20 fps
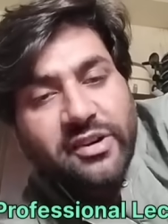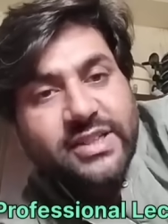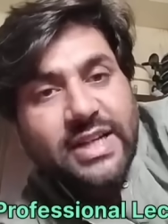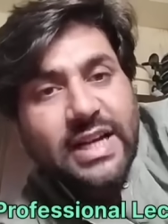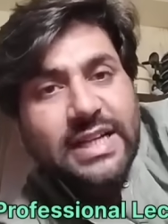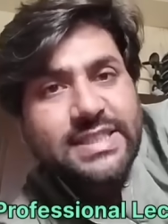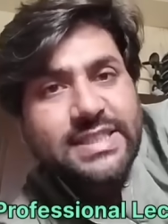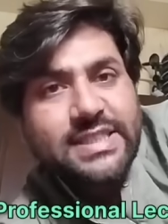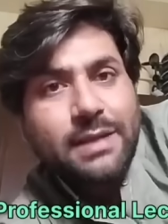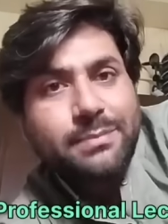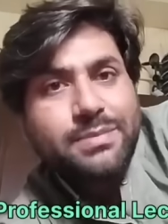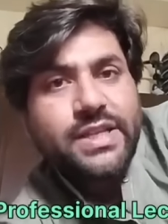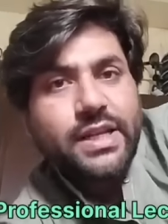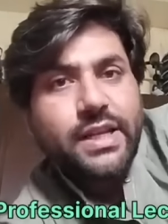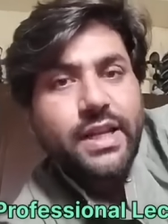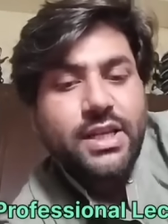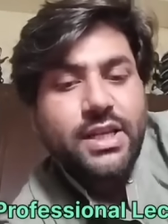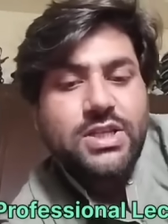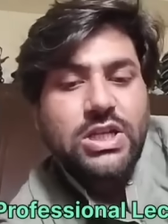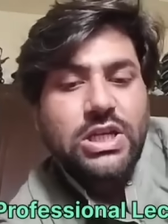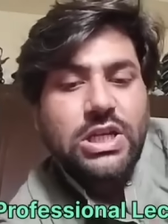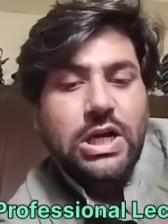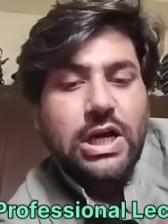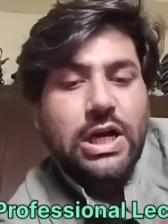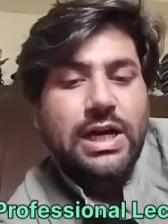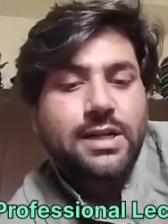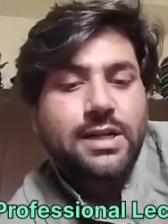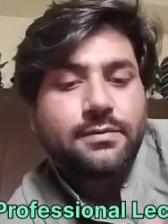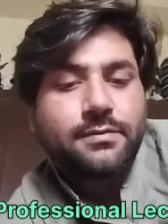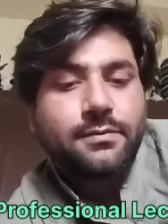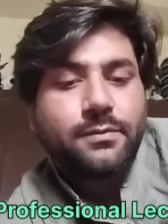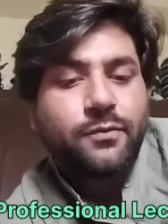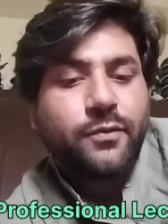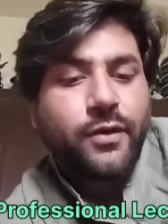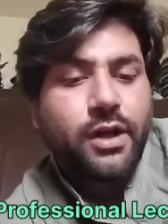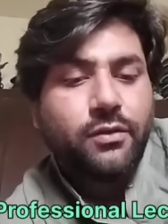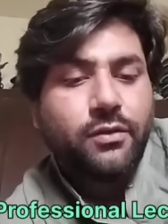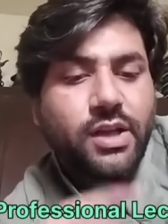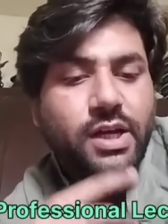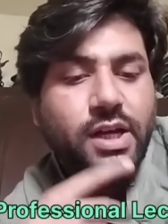Causes of cell injury are
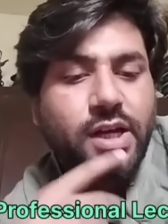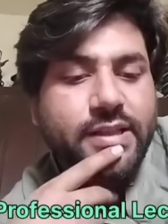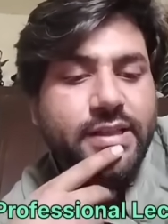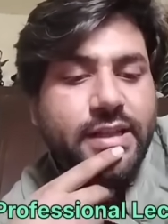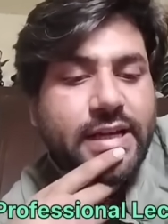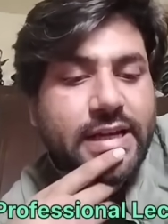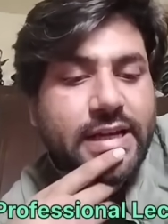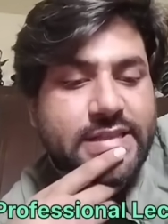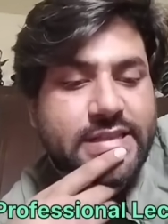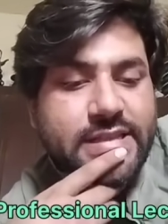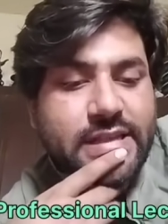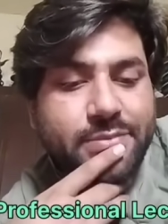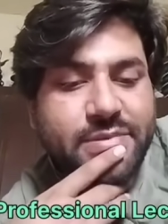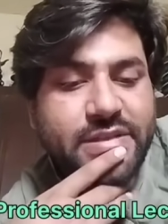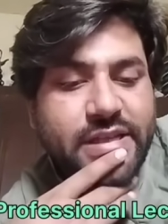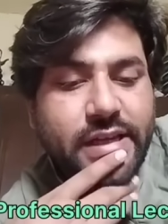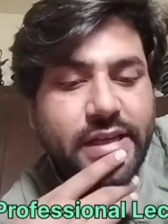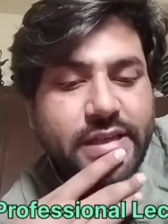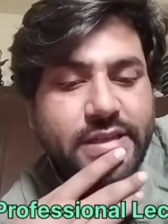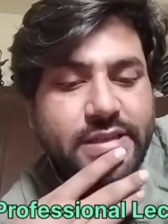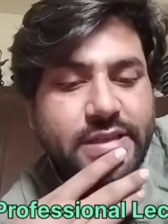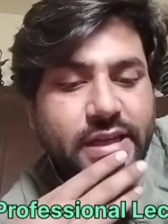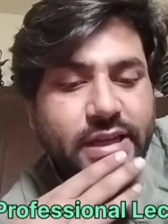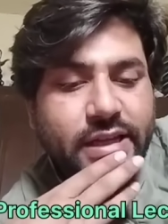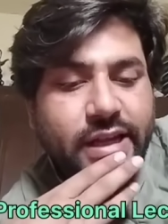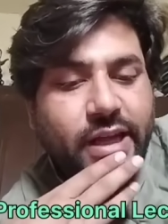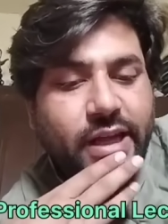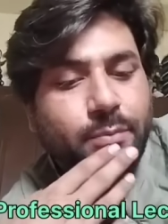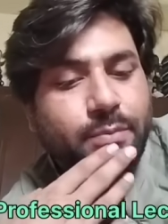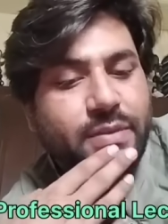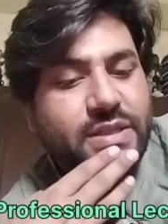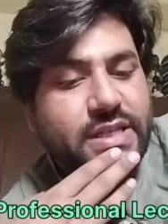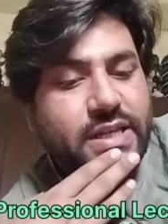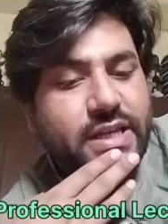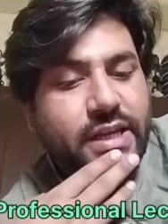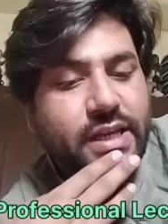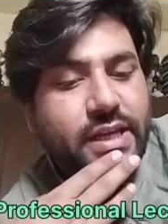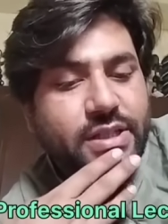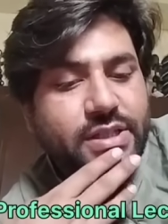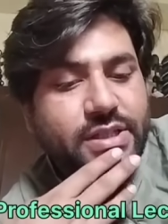following are the causes of cell injury, like
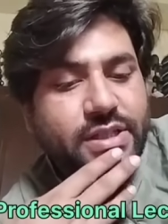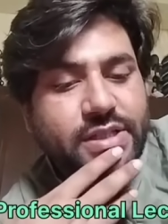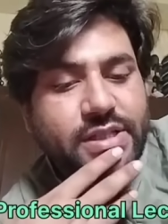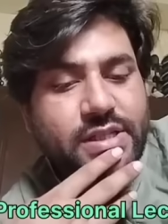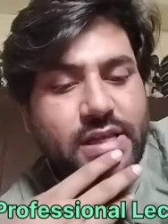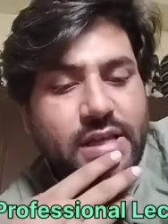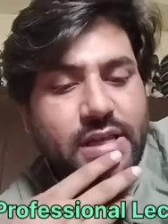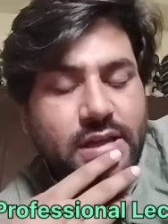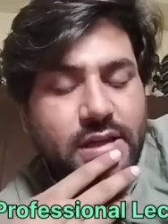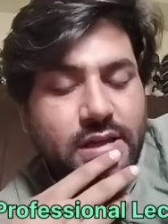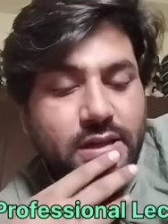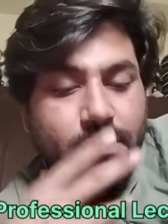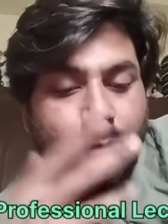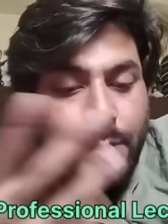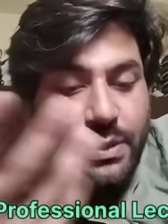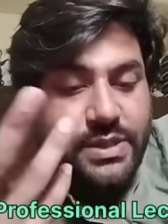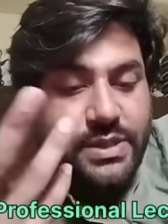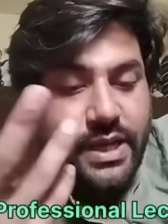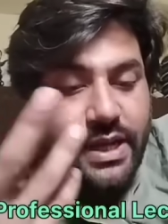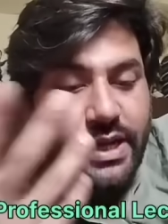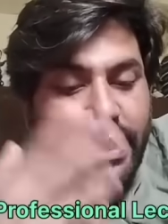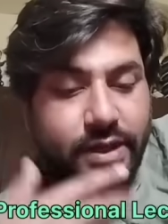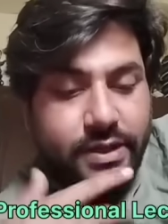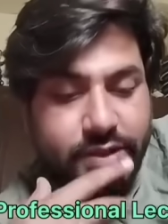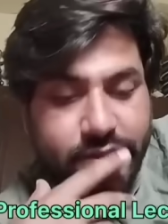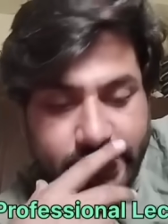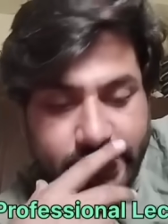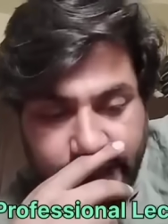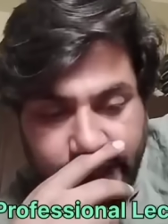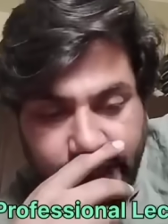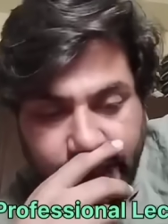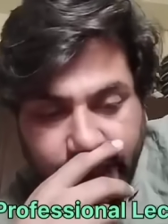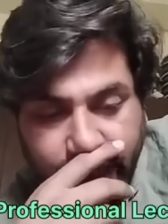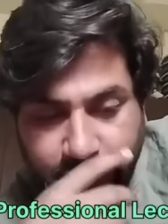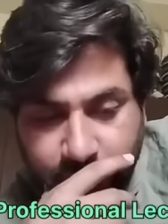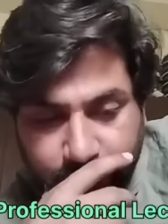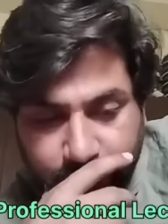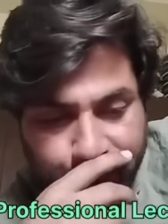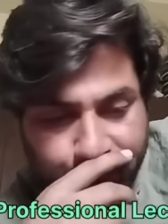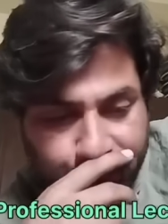physical agents
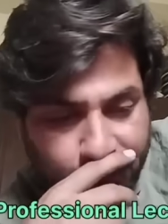like